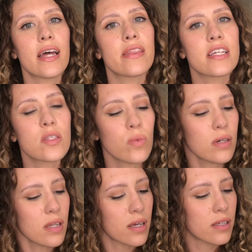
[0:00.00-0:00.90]
this one
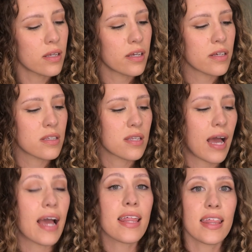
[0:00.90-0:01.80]
is,
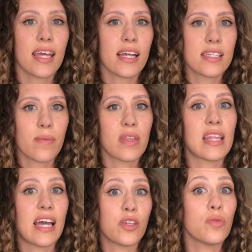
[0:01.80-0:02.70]
I think, something
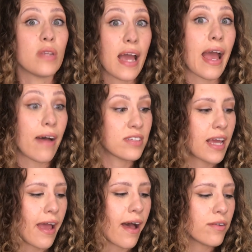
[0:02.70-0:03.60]
that you have to
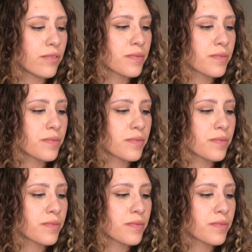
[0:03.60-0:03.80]
have.